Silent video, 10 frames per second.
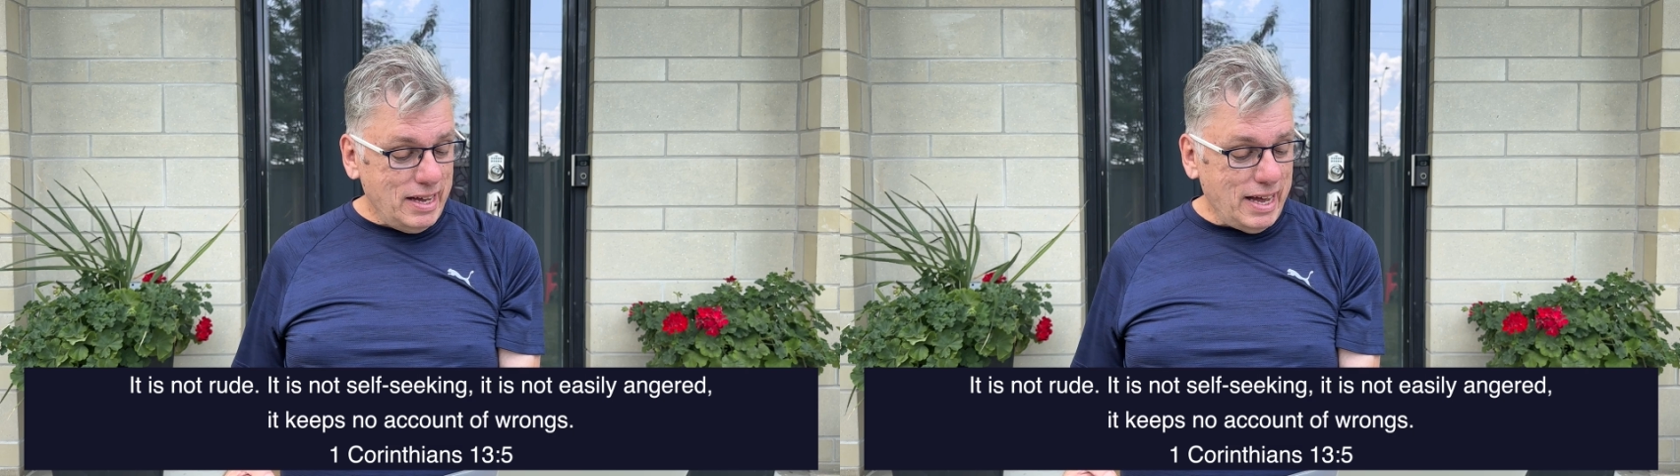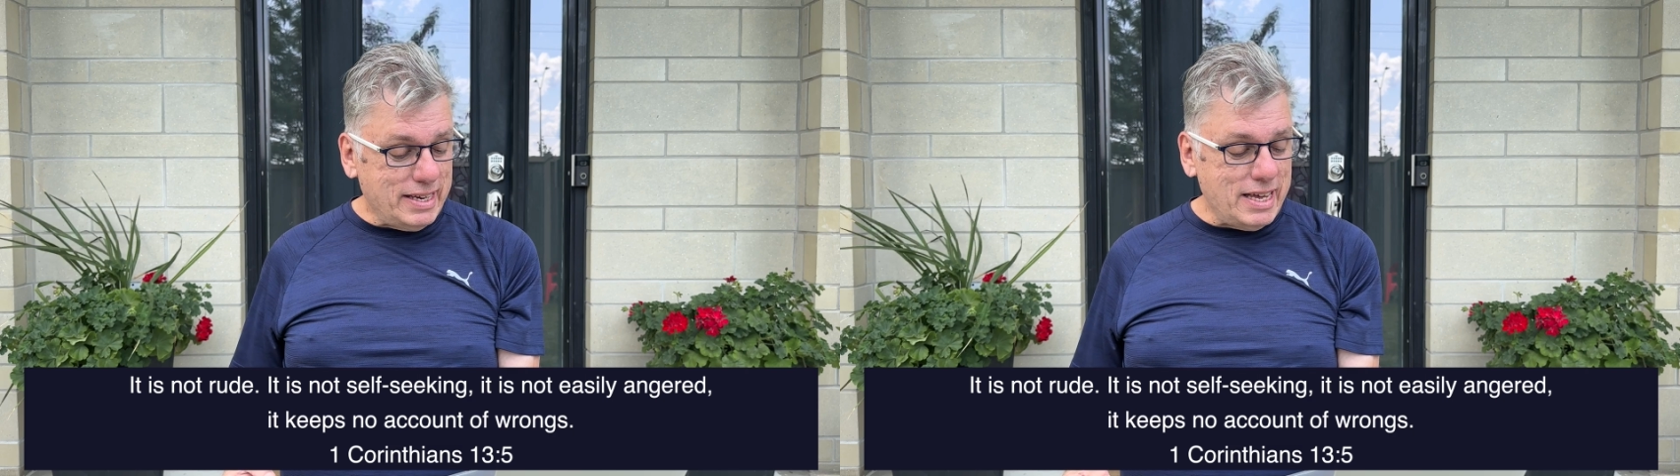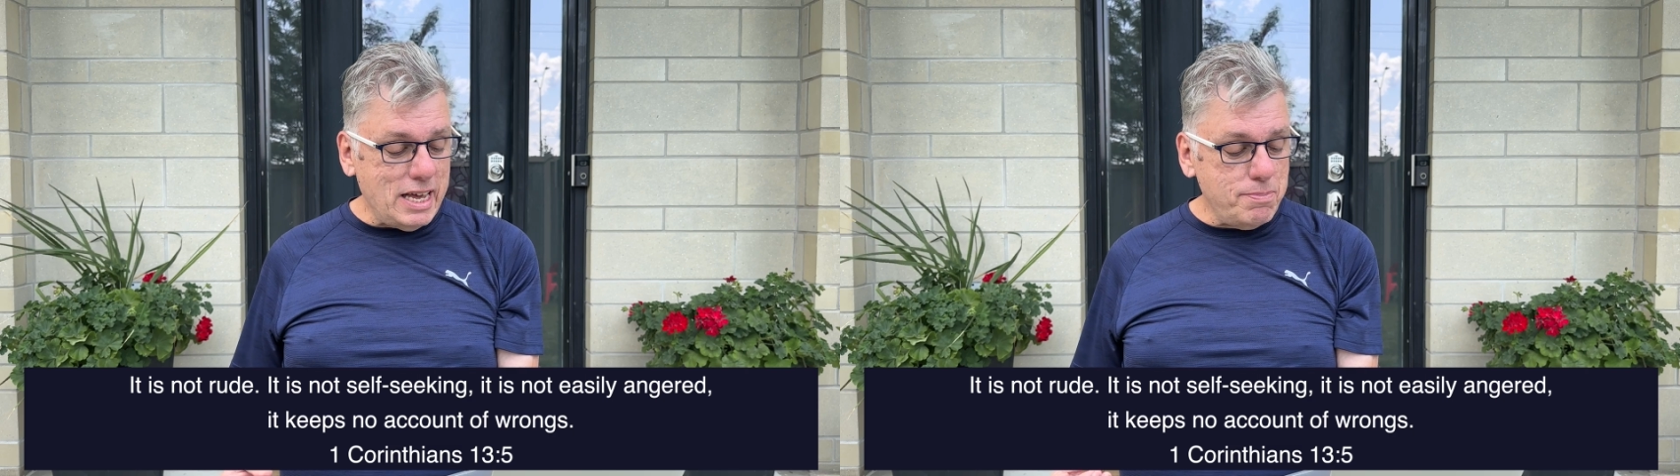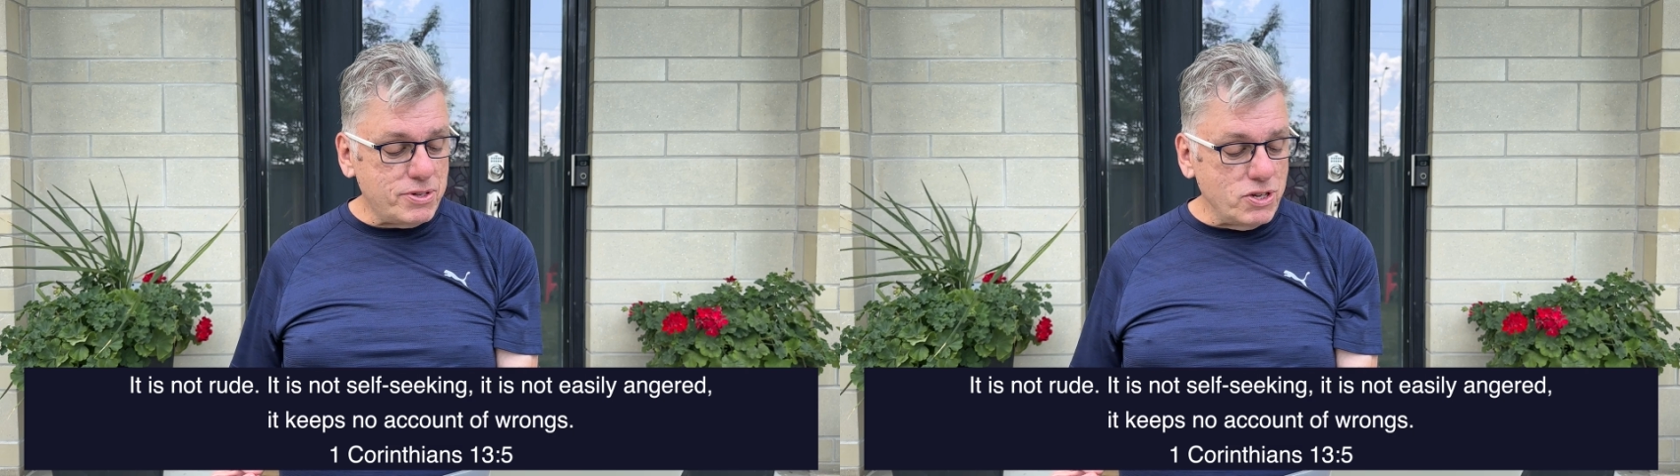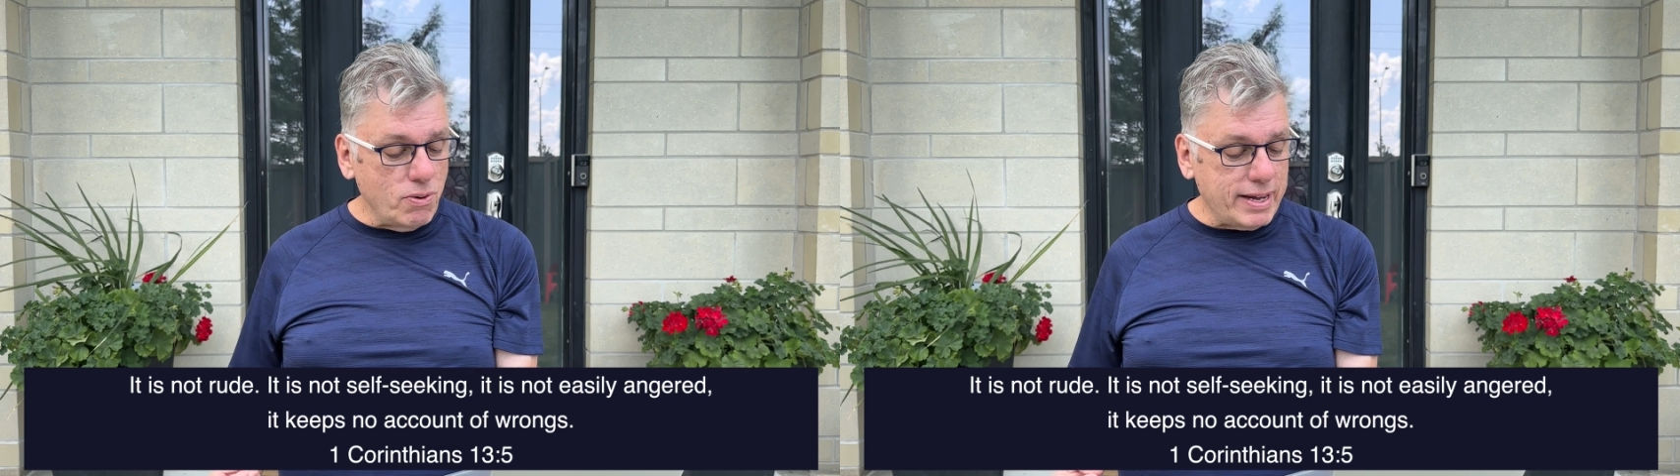it
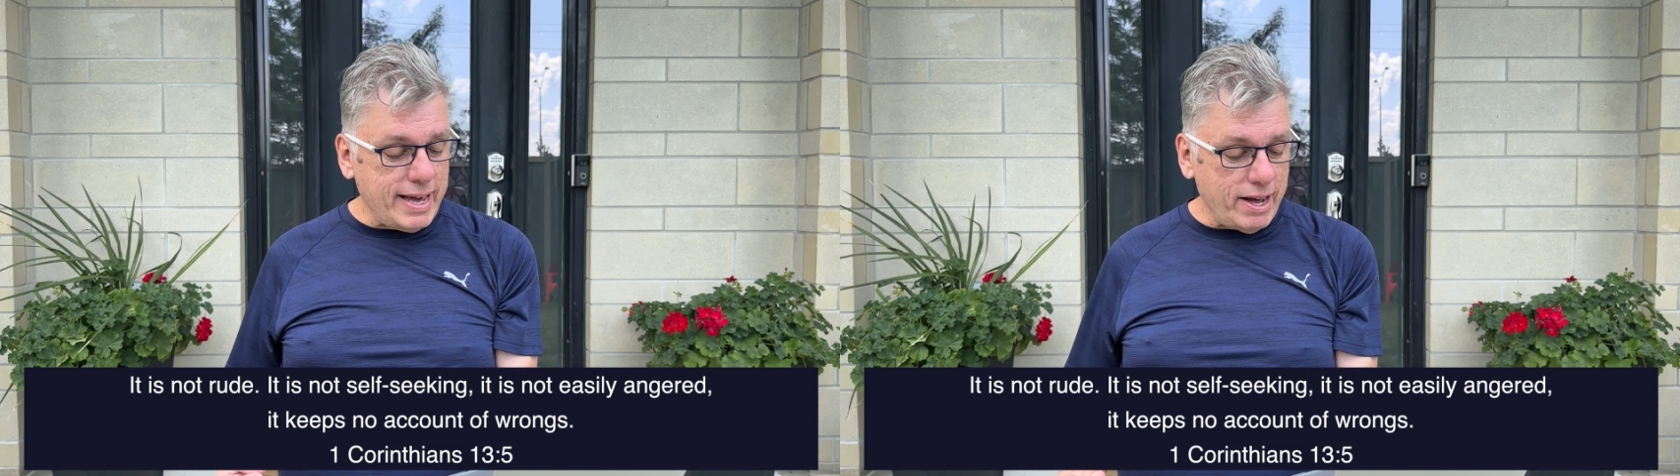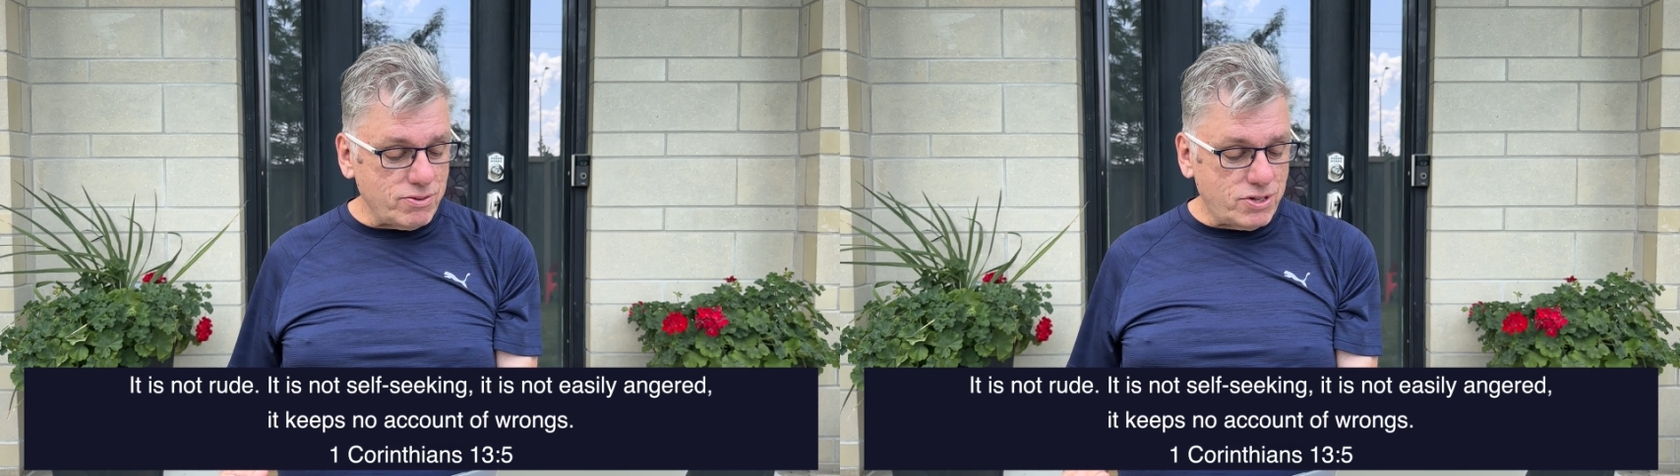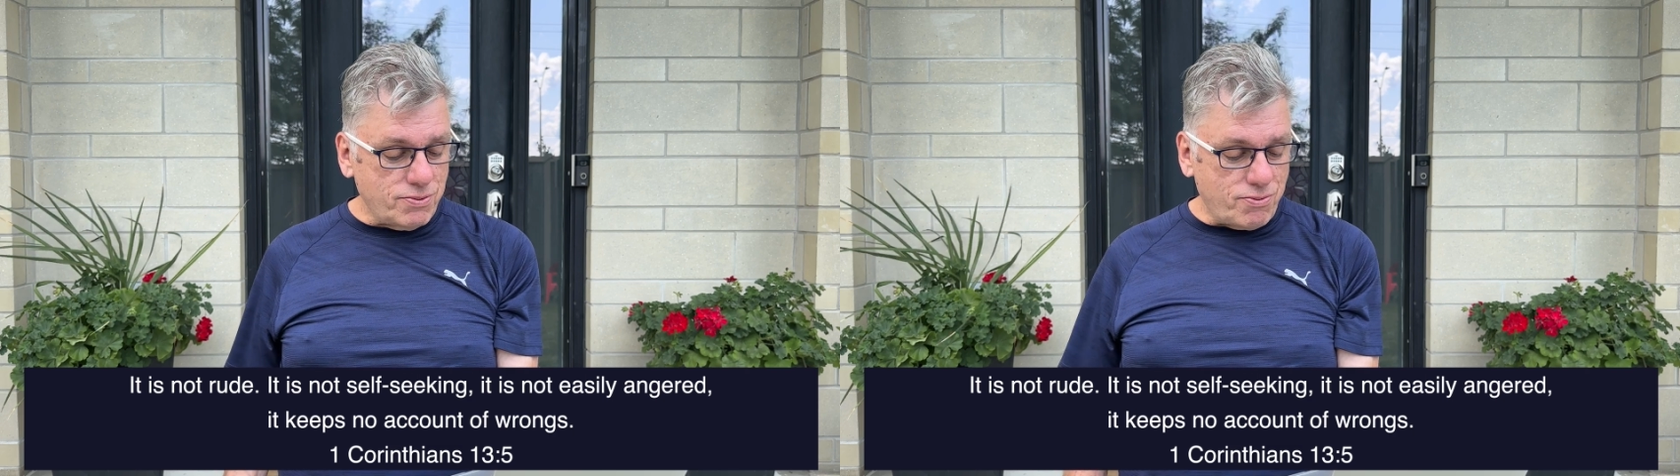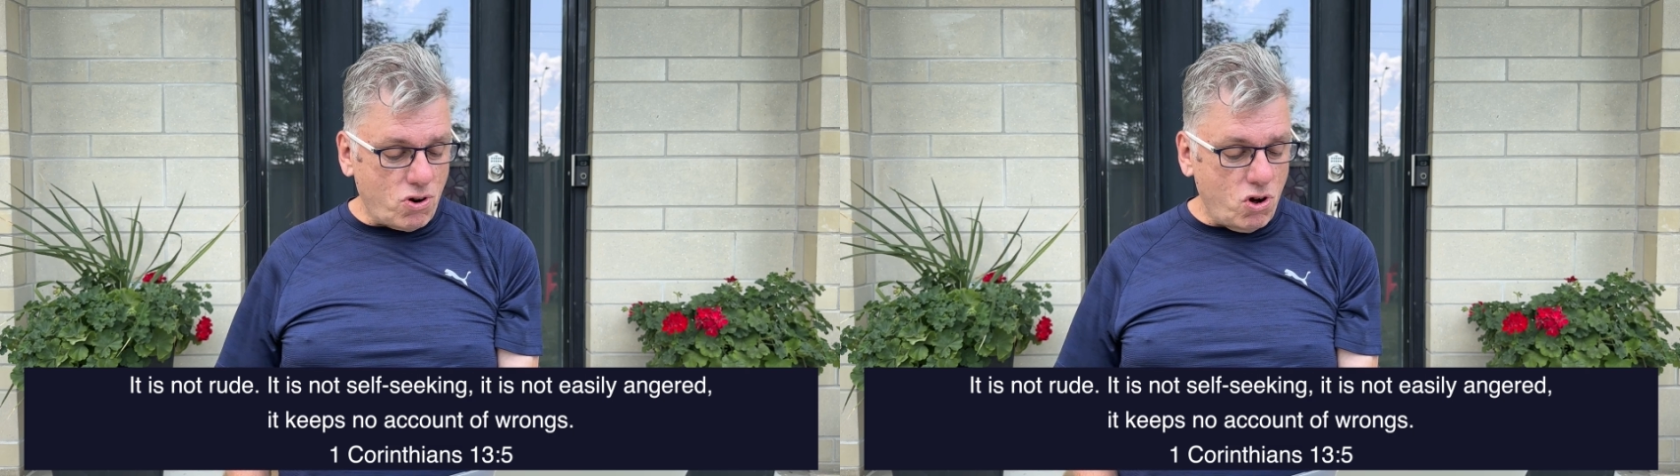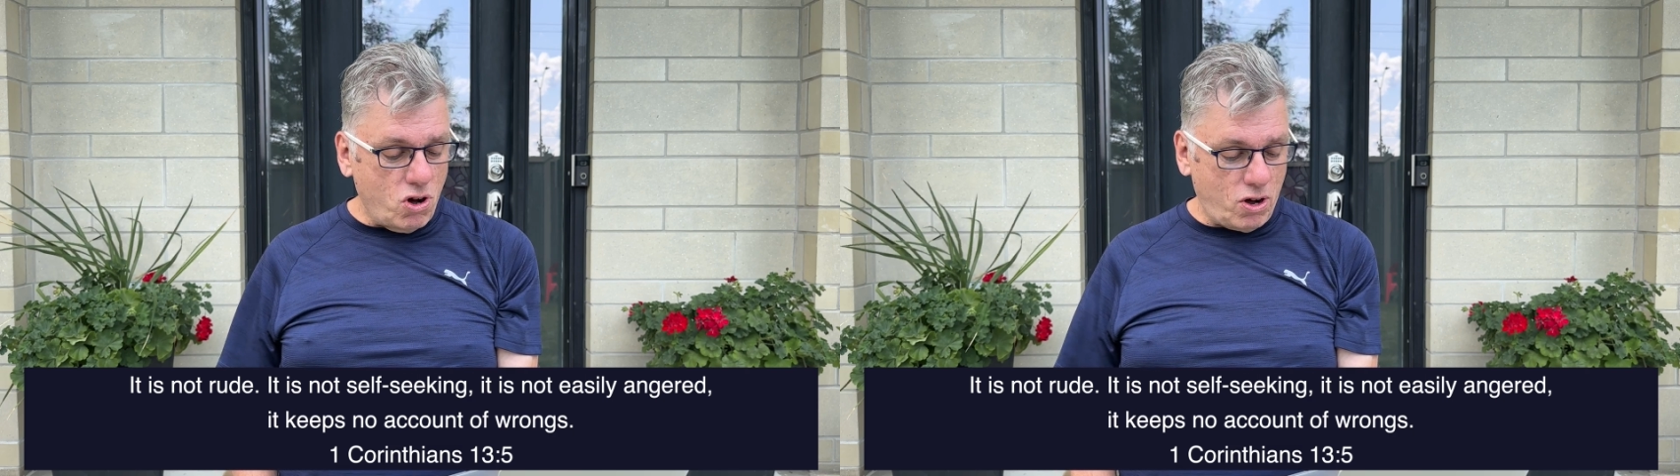keeps no accounts of
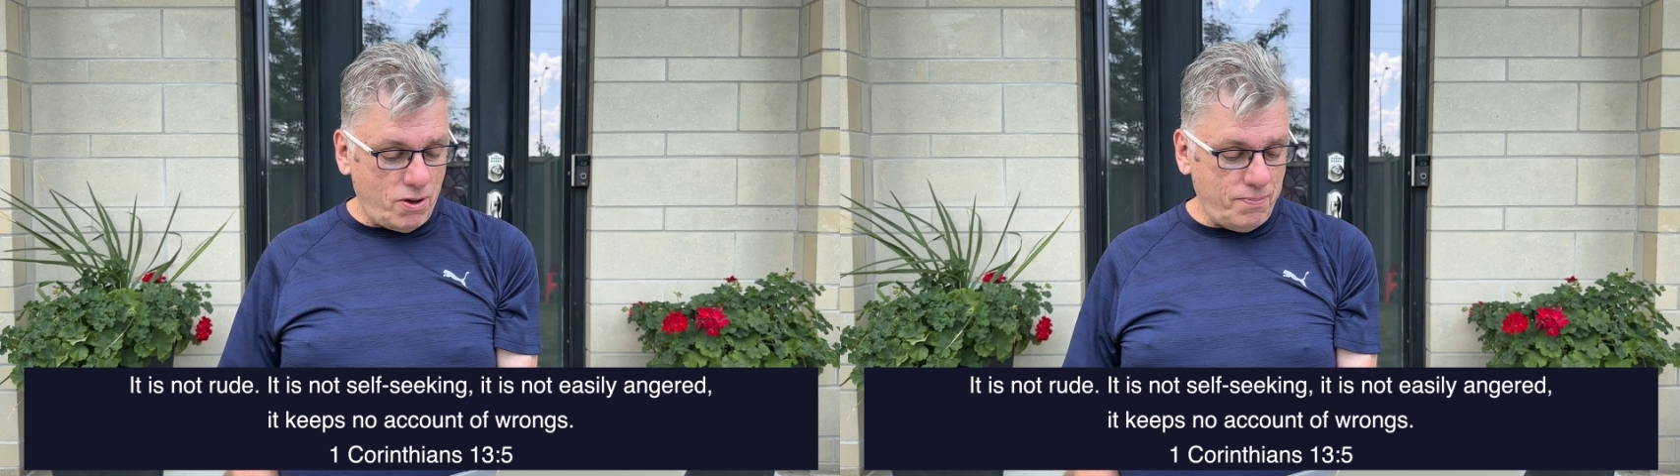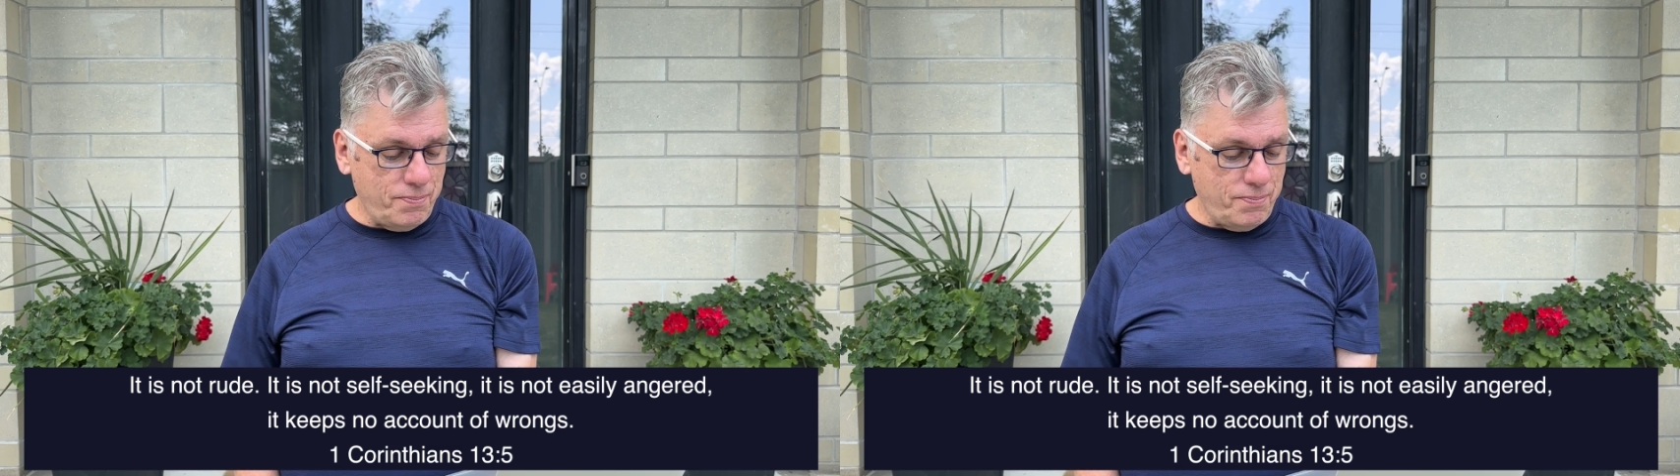wrong,